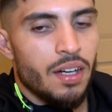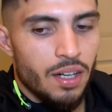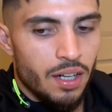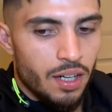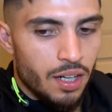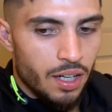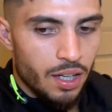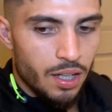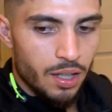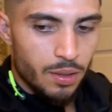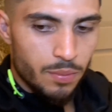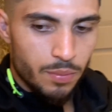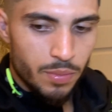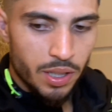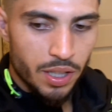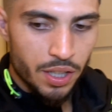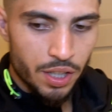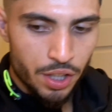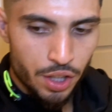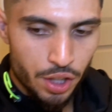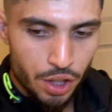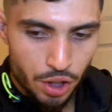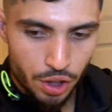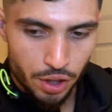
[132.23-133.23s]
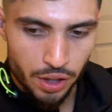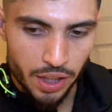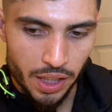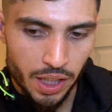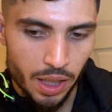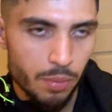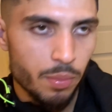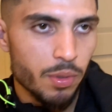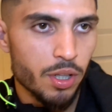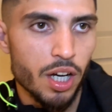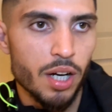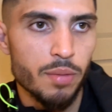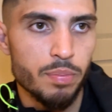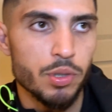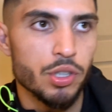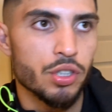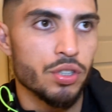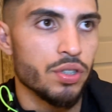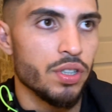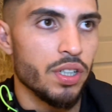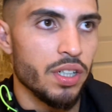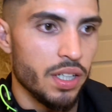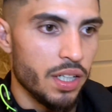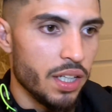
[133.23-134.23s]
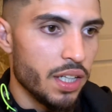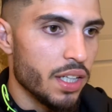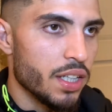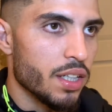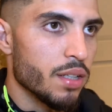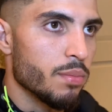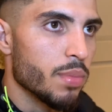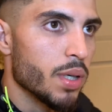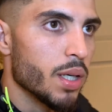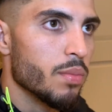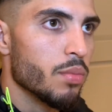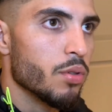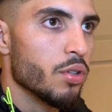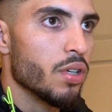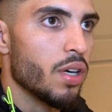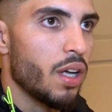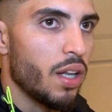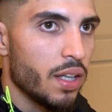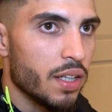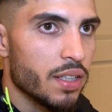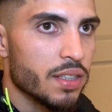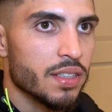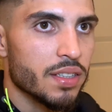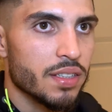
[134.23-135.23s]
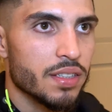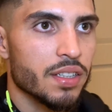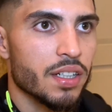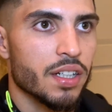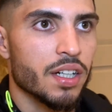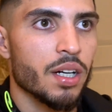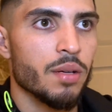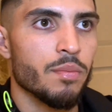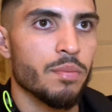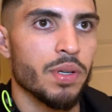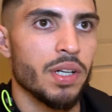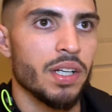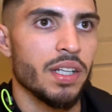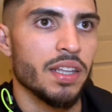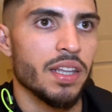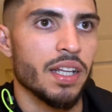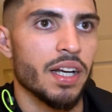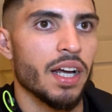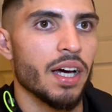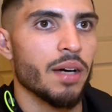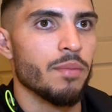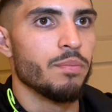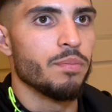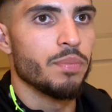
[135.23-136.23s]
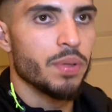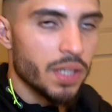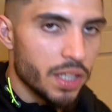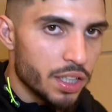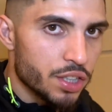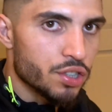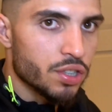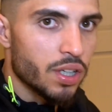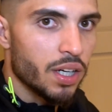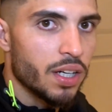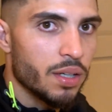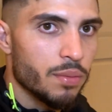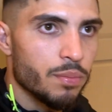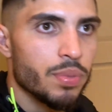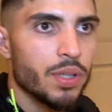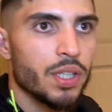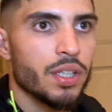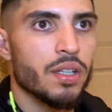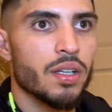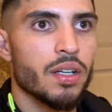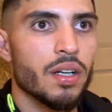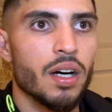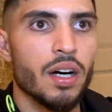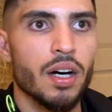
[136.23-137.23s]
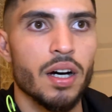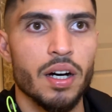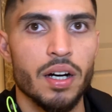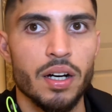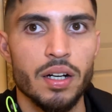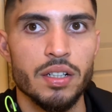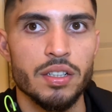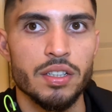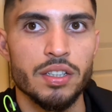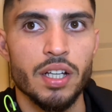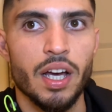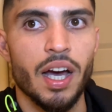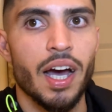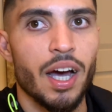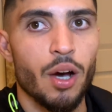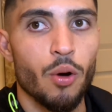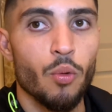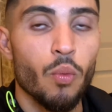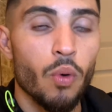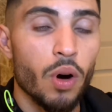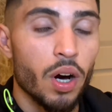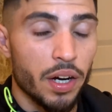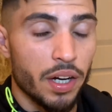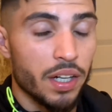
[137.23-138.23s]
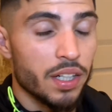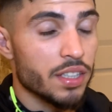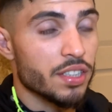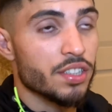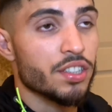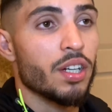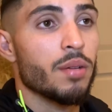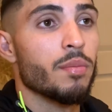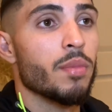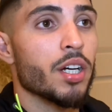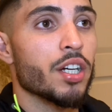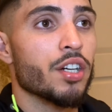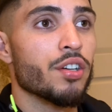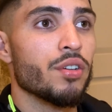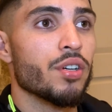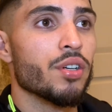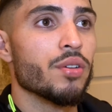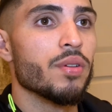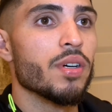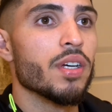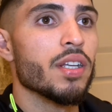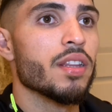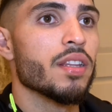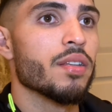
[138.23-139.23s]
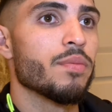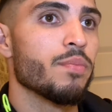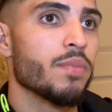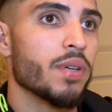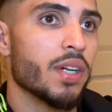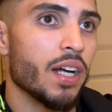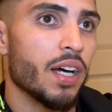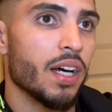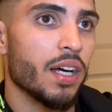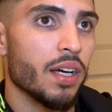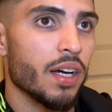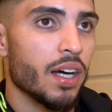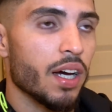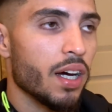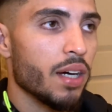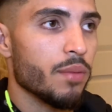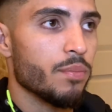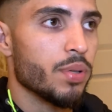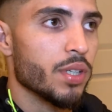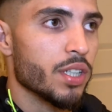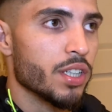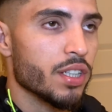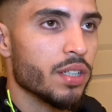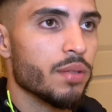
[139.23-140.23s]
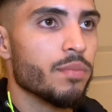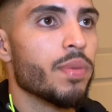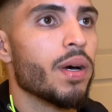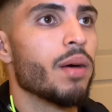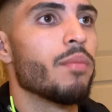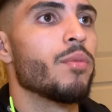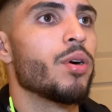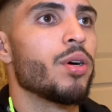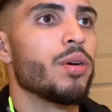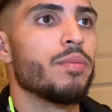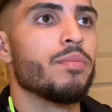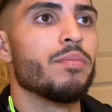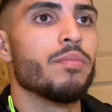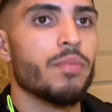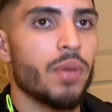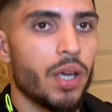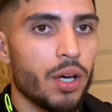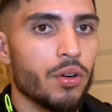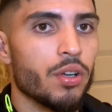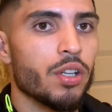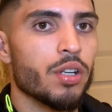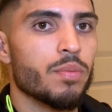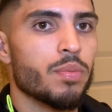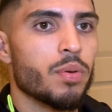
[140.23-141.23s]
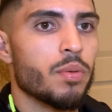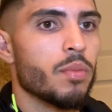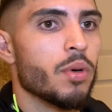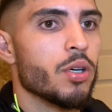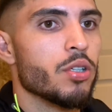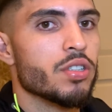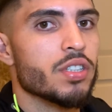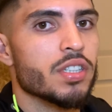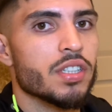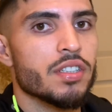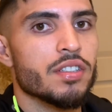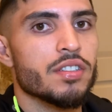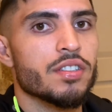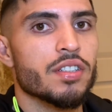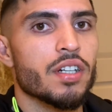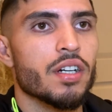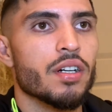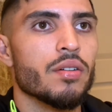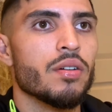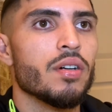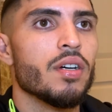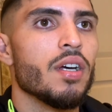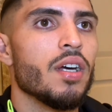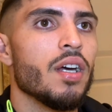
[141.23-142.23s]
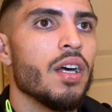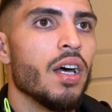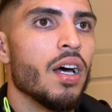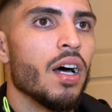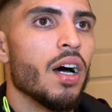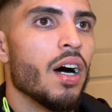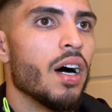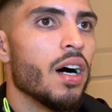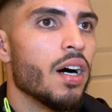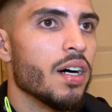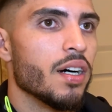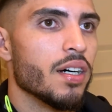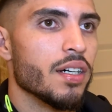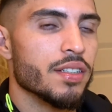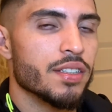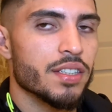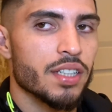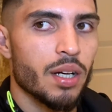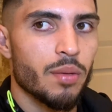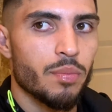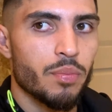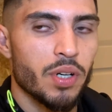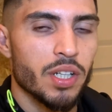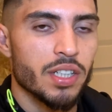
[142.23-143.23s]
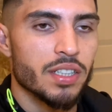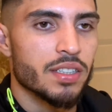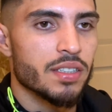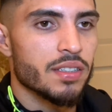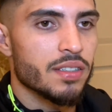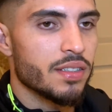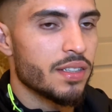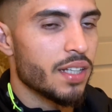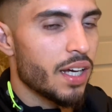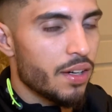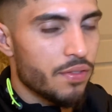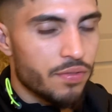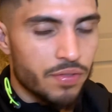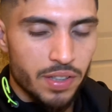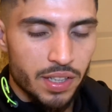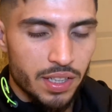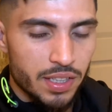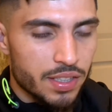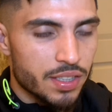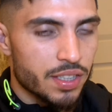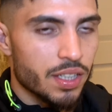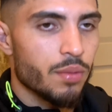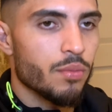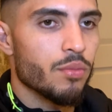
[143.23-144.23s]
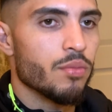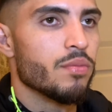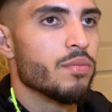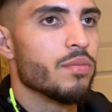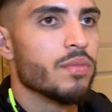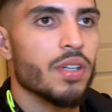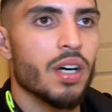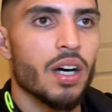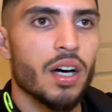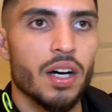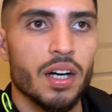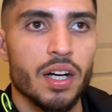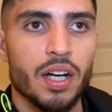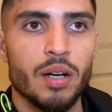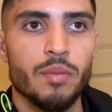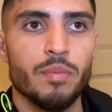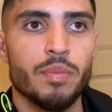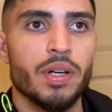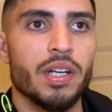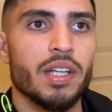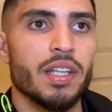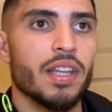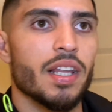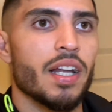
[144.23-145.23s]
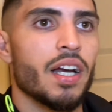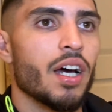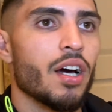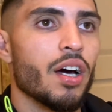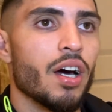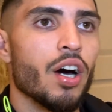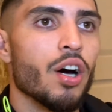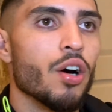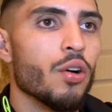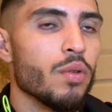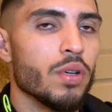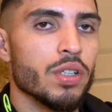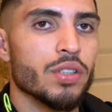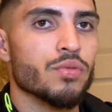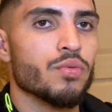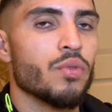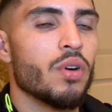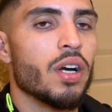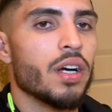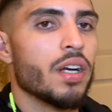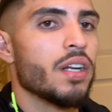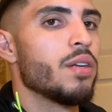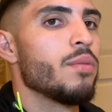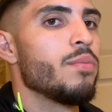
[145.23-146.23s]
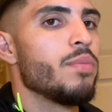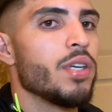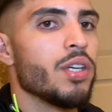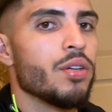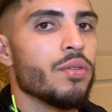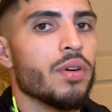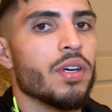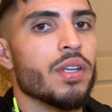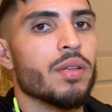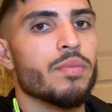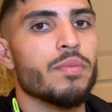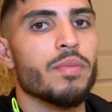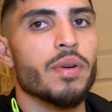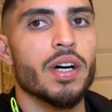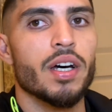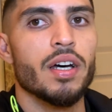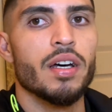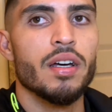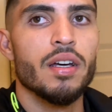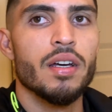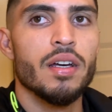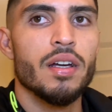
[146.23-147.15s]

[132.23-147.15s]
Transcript: Um, you know, they gave me the opportunity in the bubble, and this is a company that I've been trying to be. Uh, I wanted to start my career with, but I got picked up by May- Mayweather Promotion, so uh, Top Rank's definitely some uh, company that I always wanted to be with, but